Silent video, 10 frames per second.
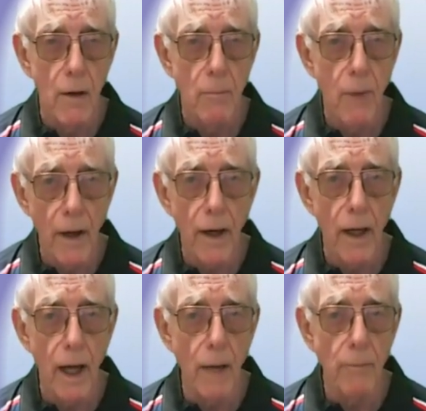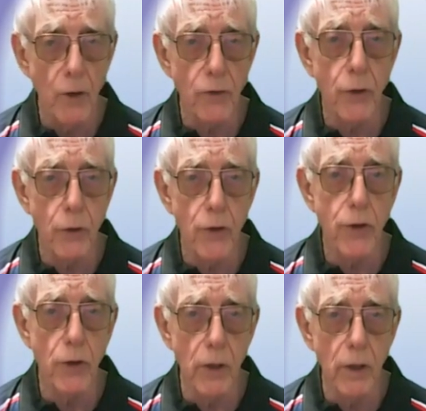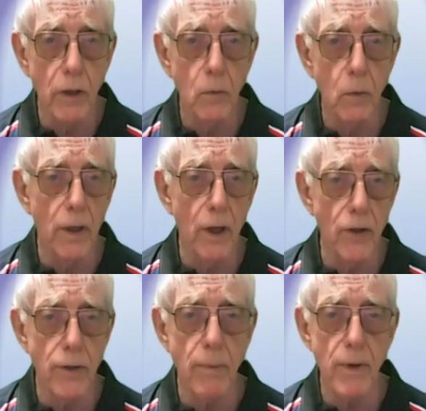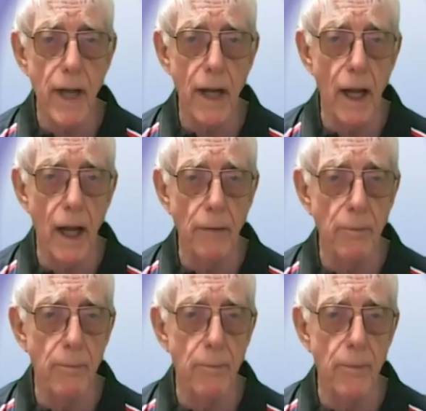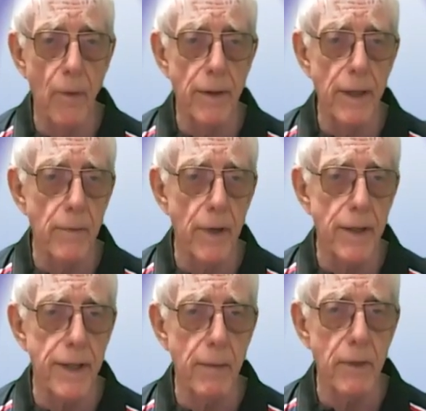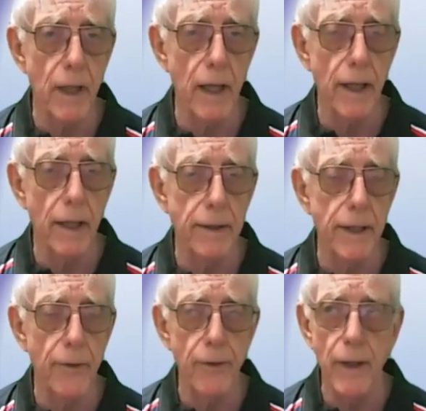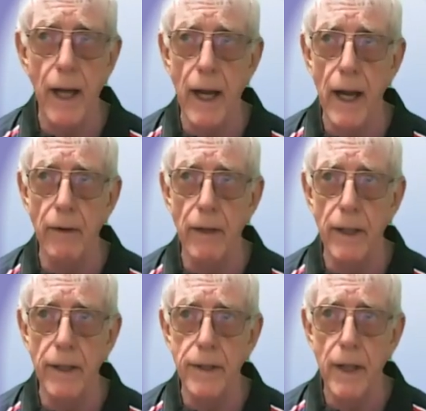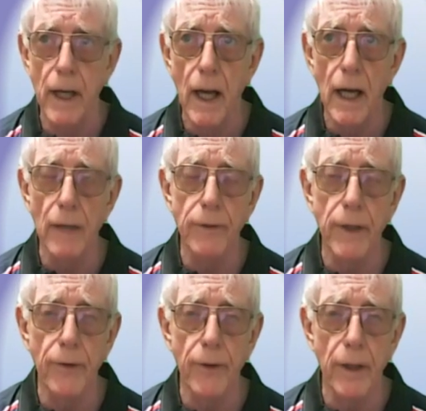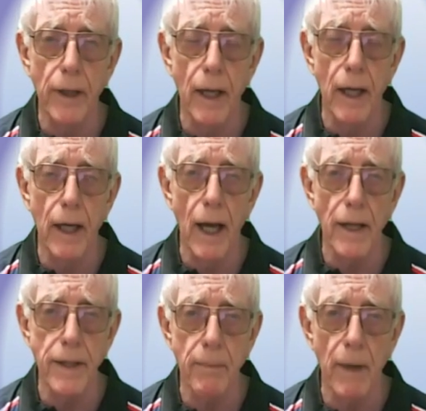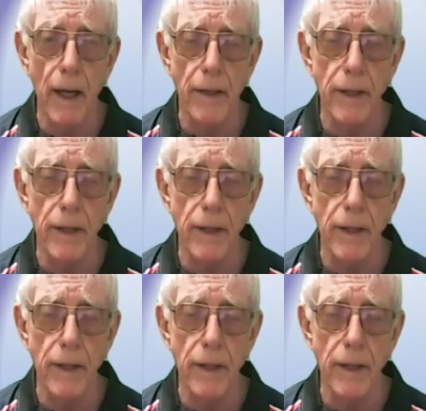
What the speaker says: But I'm not too sure 100%, and it seems like different areas have different aspects.